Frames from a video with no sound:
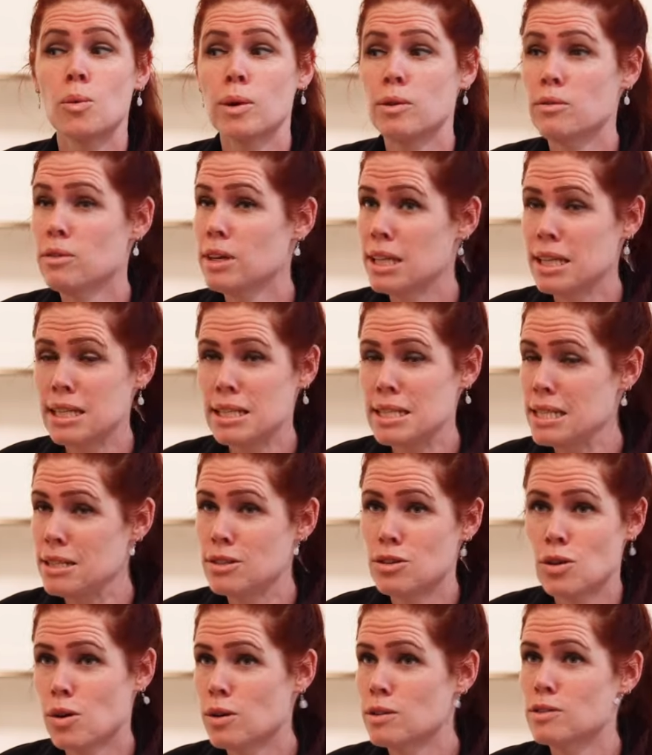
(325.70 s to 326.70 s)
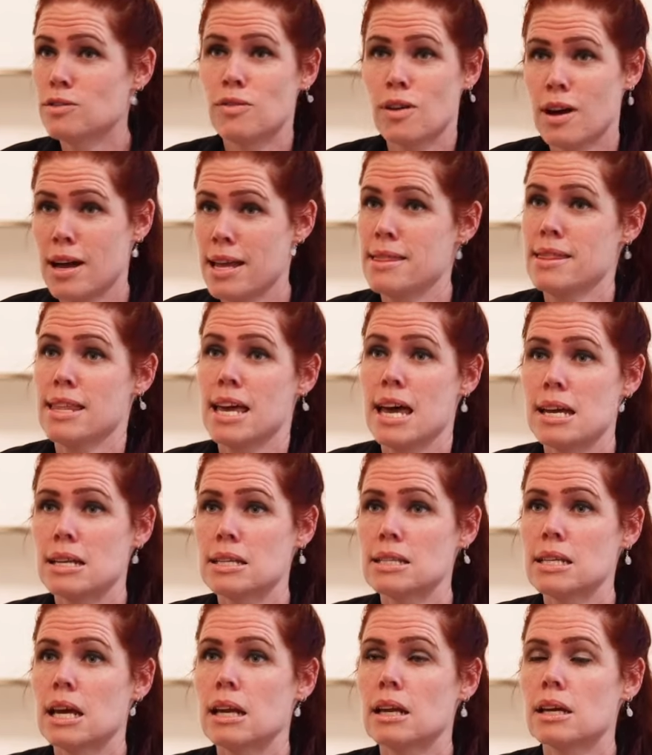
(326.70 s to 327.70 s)
We really did not find
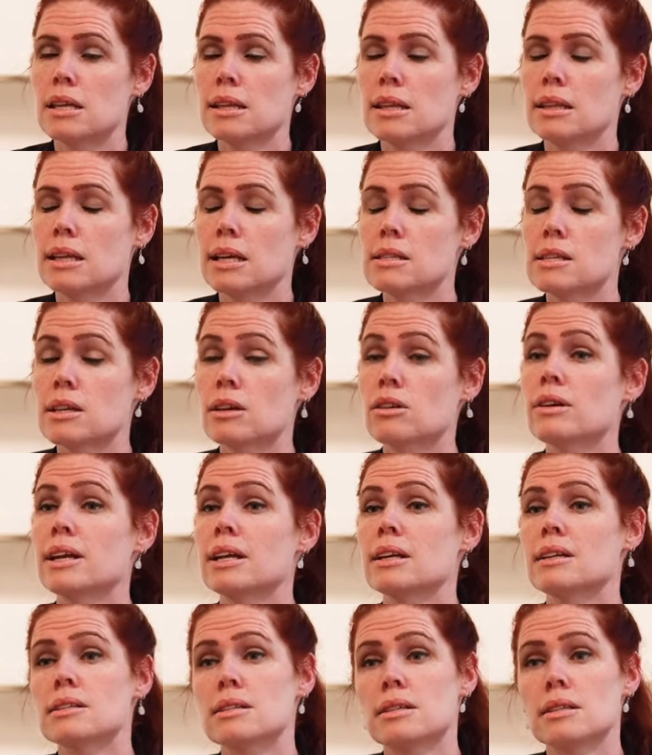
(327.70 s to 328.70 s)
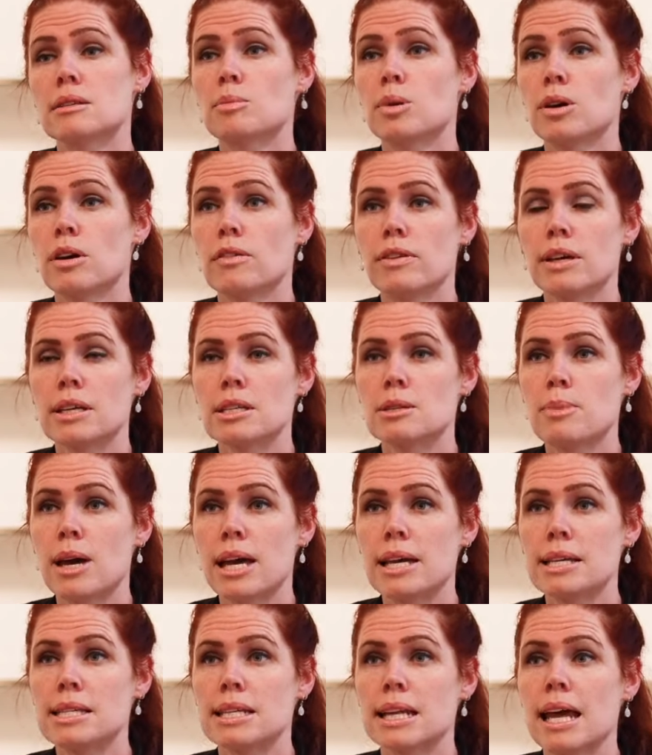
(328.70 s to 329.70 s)
that. And I think that's a credit to the perfect
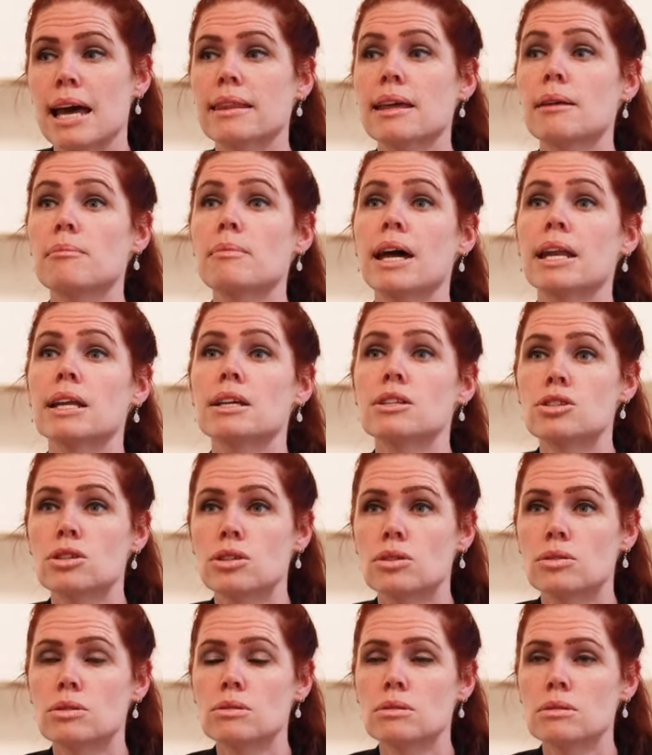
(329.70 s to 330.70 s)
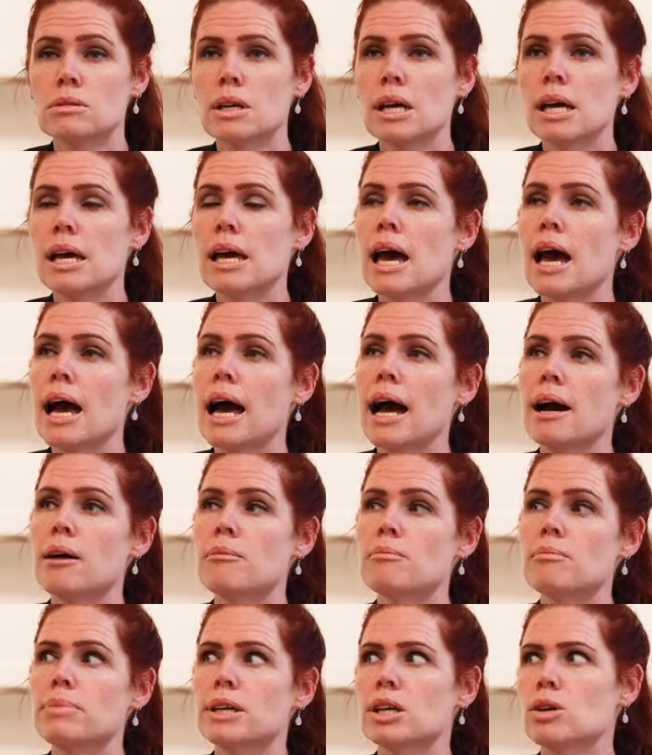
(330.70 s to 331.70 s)
space and how they manage it all,
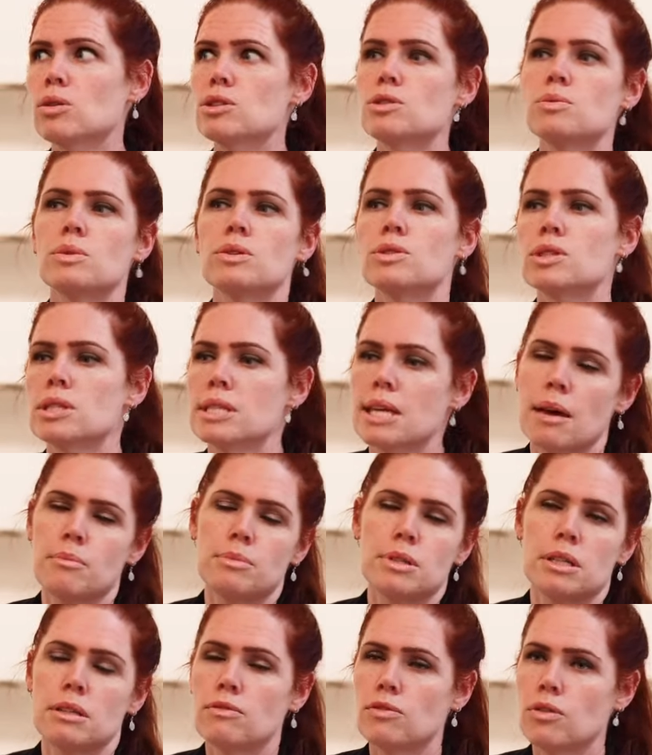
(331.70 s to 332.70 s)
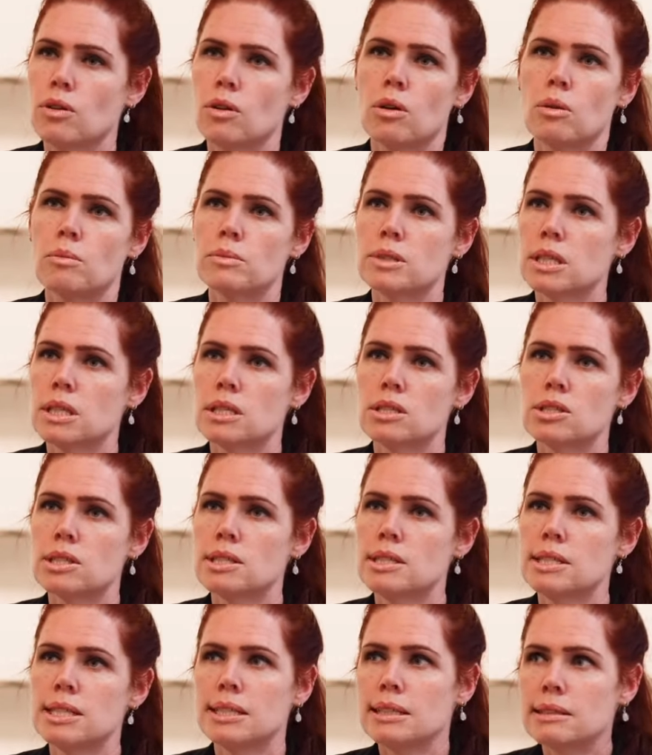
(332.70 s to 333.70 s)
because we were just kept informed, and
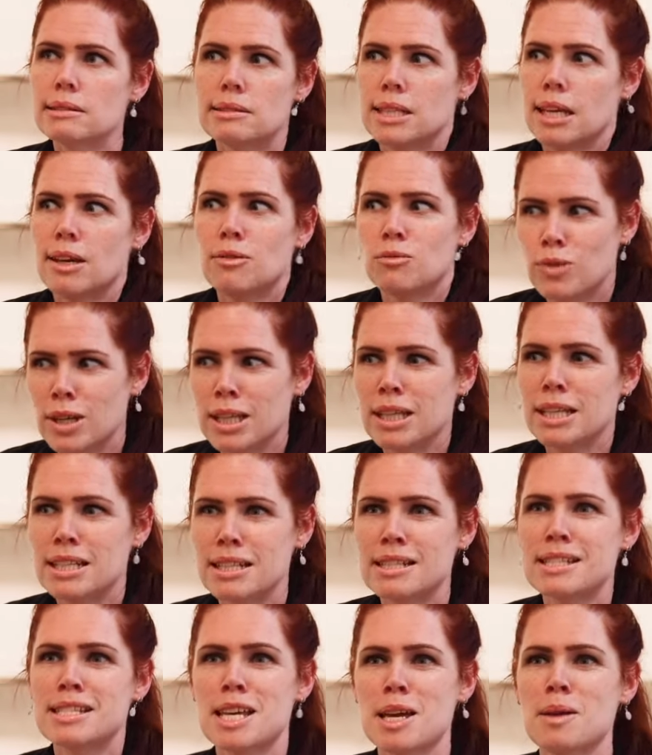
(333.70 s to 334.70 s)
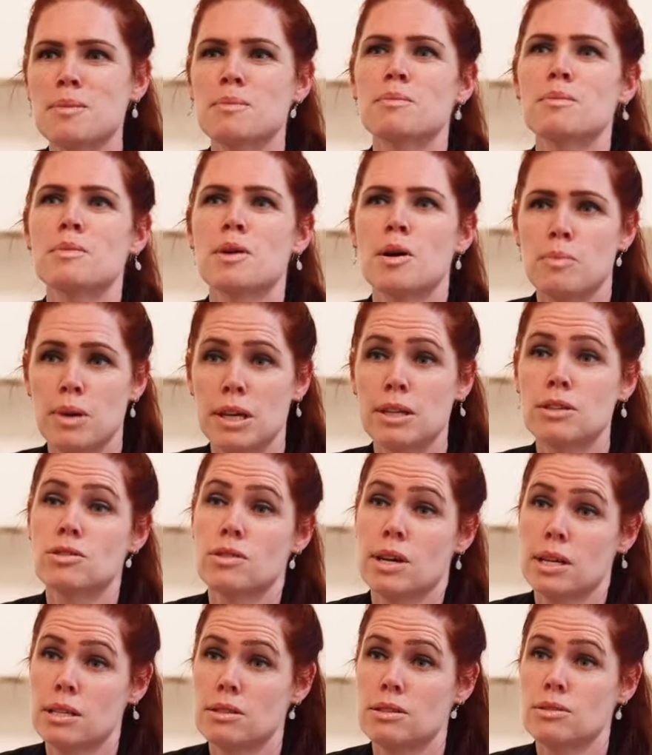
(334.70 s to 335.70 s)
it really didn't seem a big
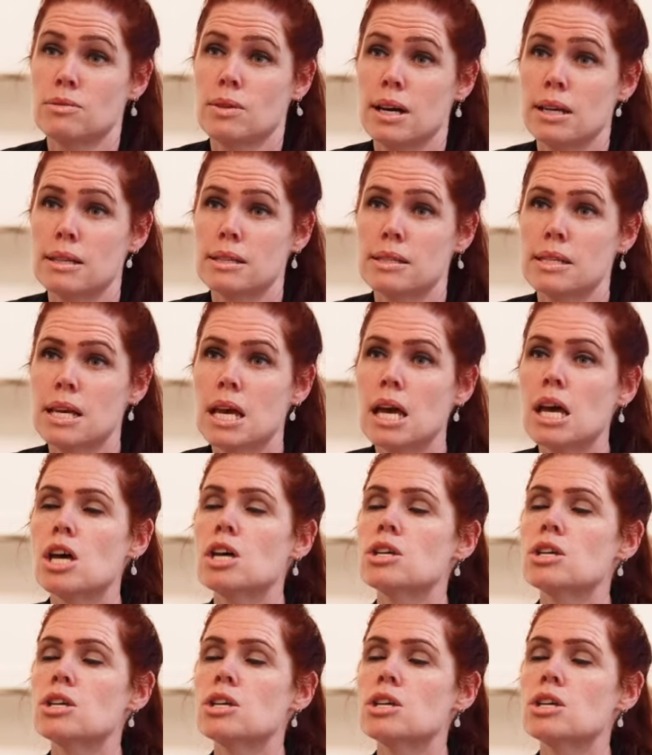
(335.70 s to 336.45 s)
stress to us.